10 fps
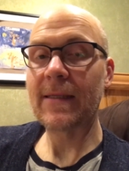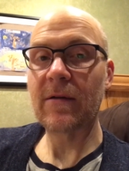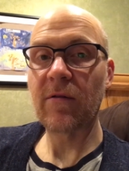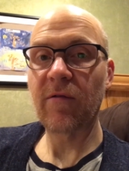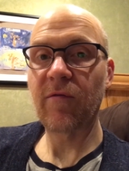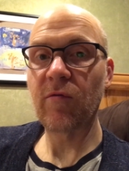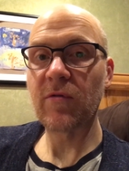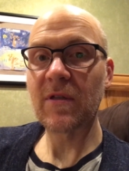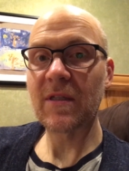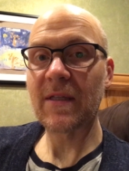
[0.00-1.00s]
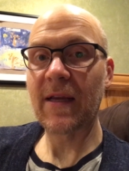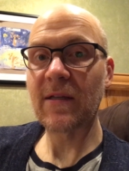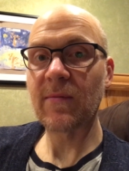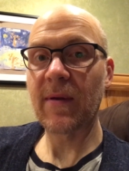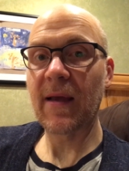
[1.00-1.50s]
you know, the food
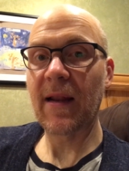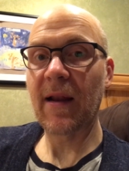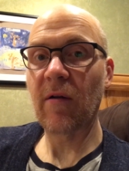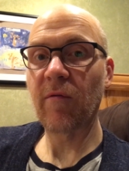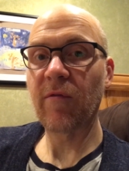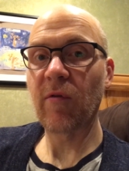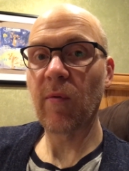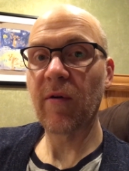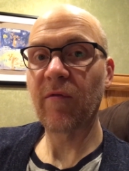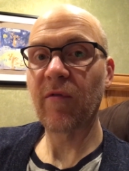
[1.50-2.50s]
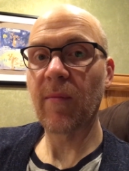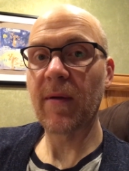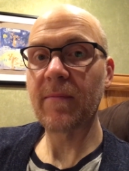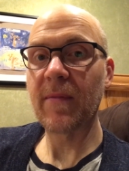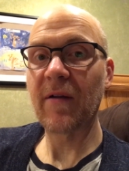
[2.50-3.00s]
sustains me and I don't feel weird from
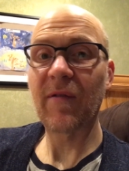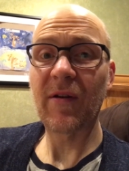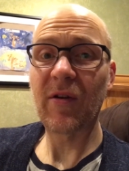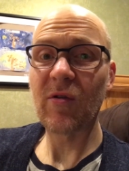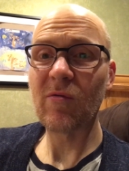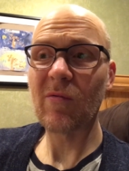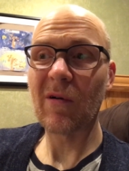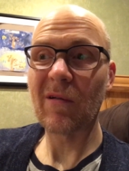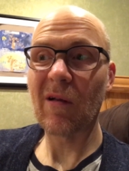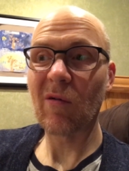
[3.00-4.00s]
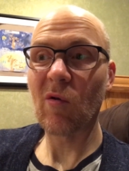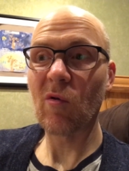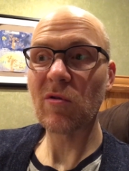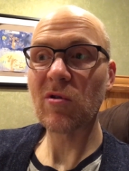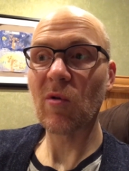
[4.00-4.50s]
it. And if I do, well, I'll
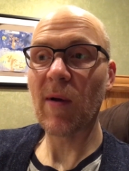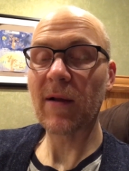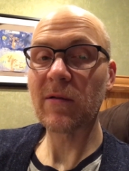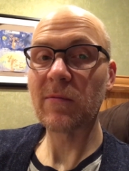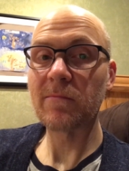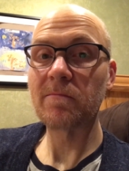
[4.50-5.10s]
course correct.